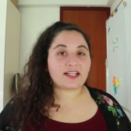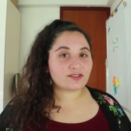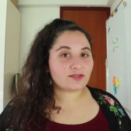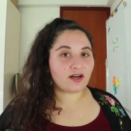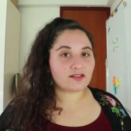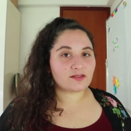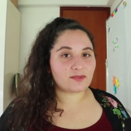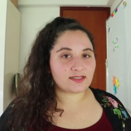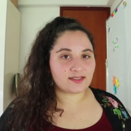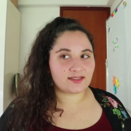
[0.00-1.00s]
I do also
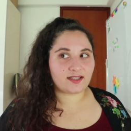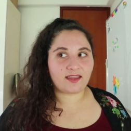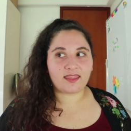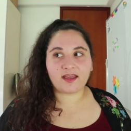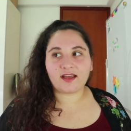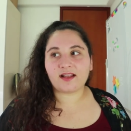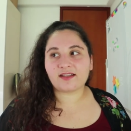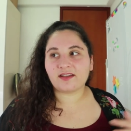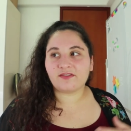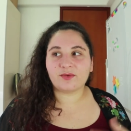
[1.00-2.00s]
want to say
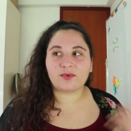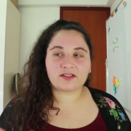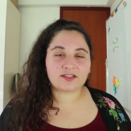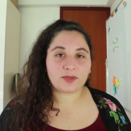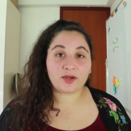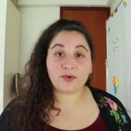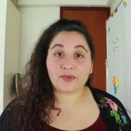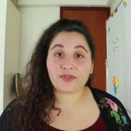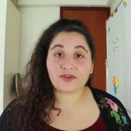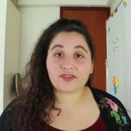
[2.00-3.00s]
that if you watched my whole
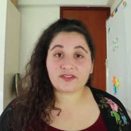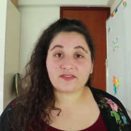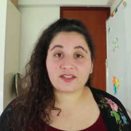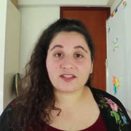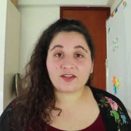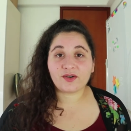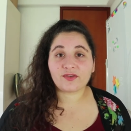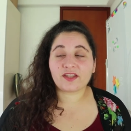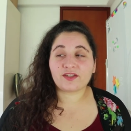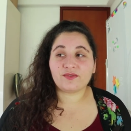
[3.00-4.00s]
30 video,
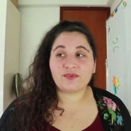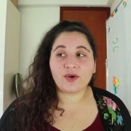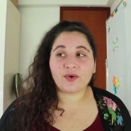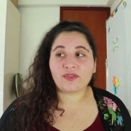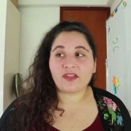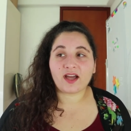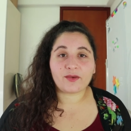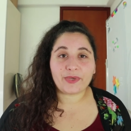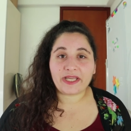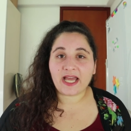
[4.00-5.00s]
then you know
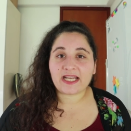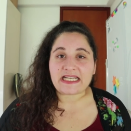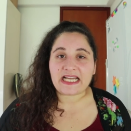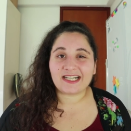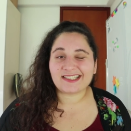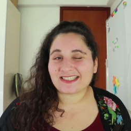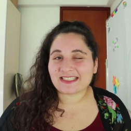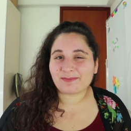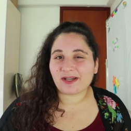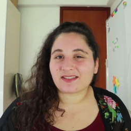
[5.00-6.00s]
that we had an
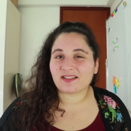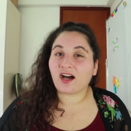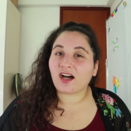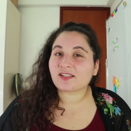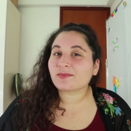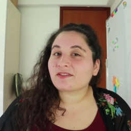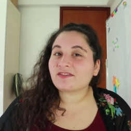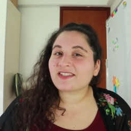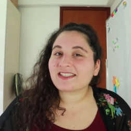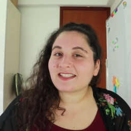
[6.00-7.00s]
unexpected
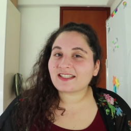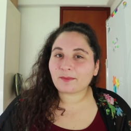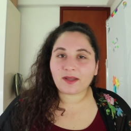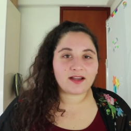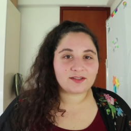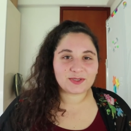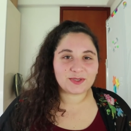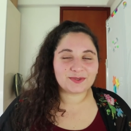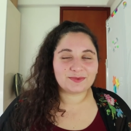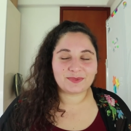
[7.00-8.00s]
hospital visit in my
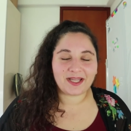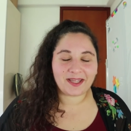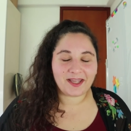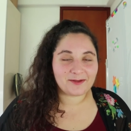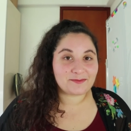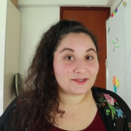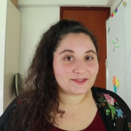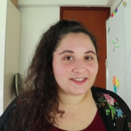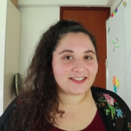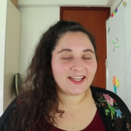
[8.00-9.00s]
household, aka
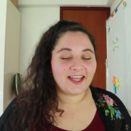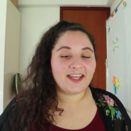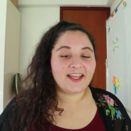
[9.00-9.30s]
Milton.